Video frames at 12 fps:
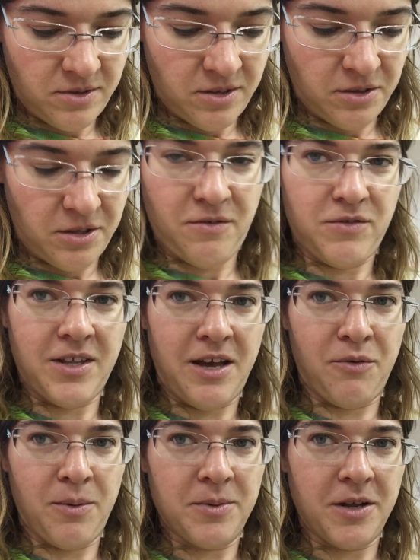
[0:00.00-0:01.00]
the leaves
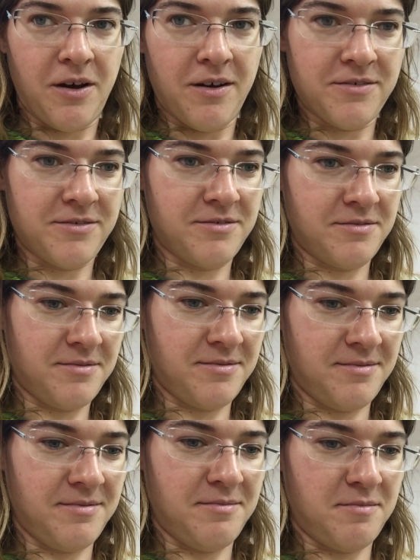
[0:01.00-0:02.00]
that ripped off.
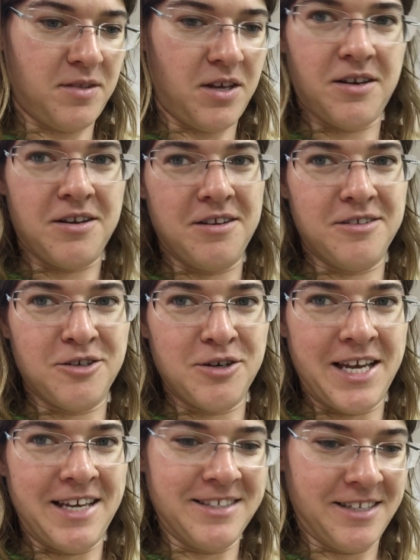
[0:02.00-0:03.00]
The onions are
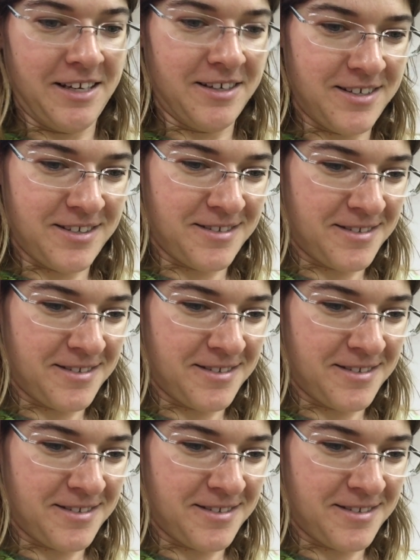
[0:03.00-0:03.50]
tasty.